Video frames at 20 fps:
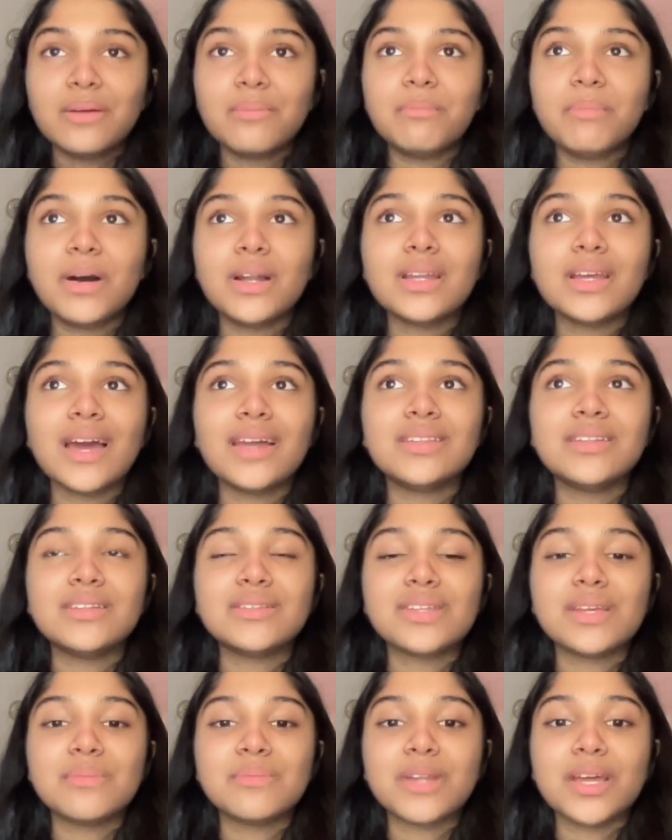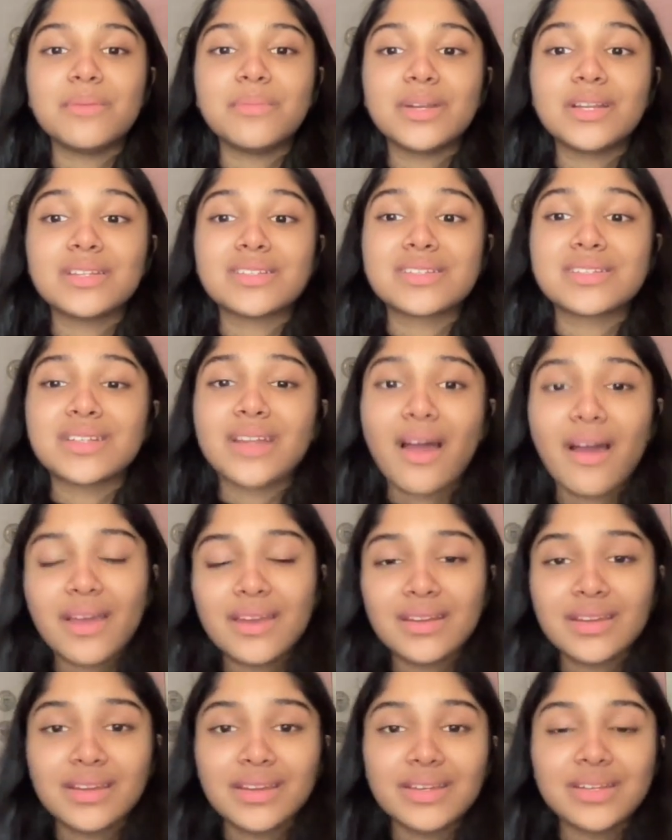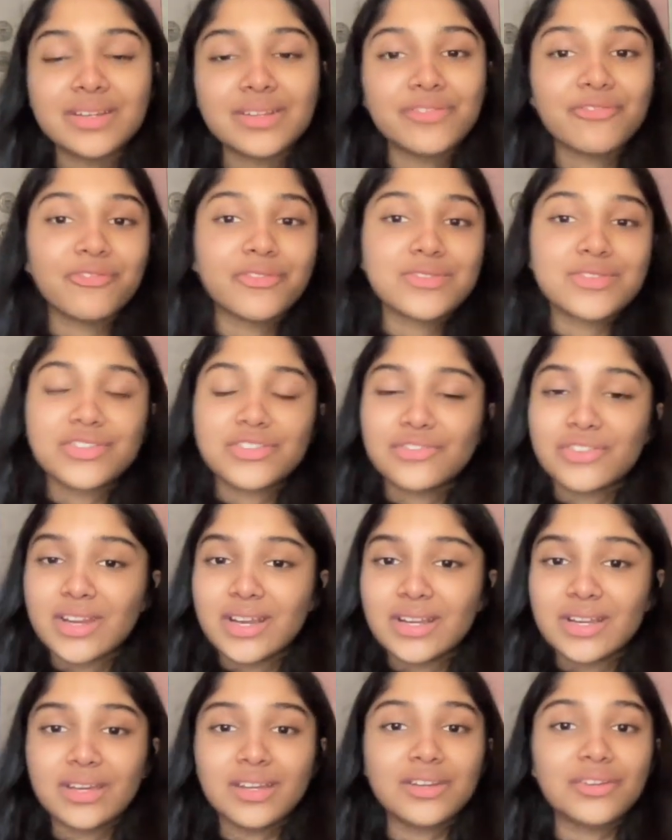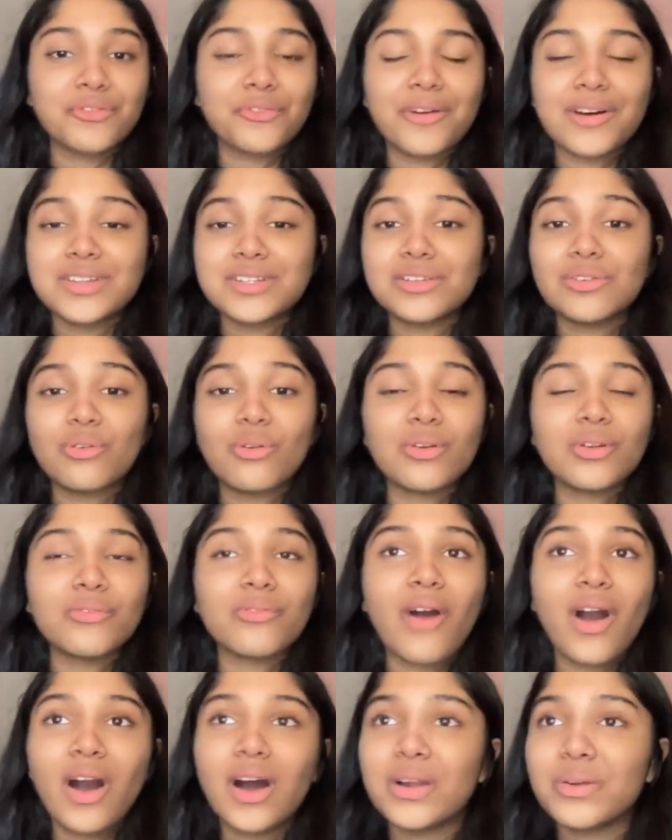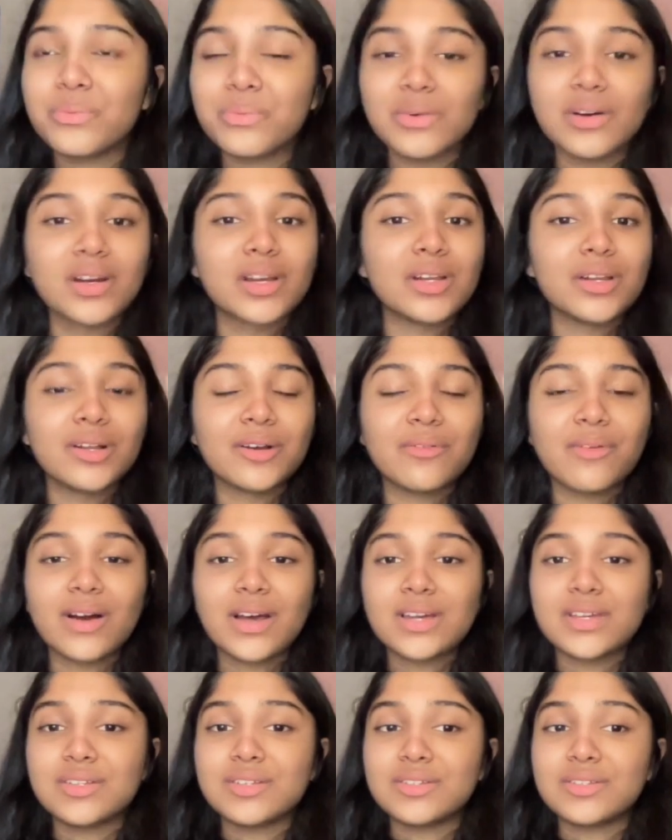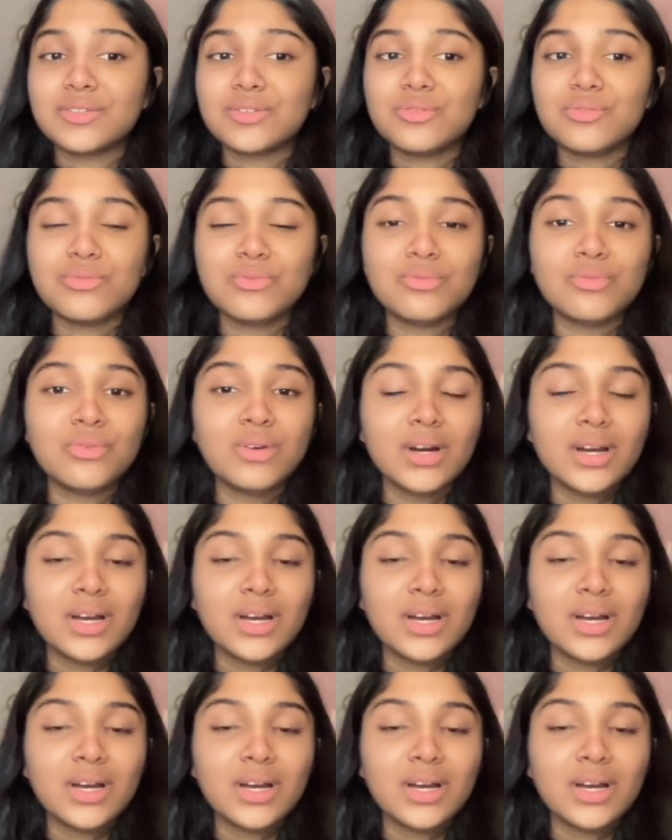But at the same time, it is tiring, it is frustrating, it requires a lot of hard work, it requires you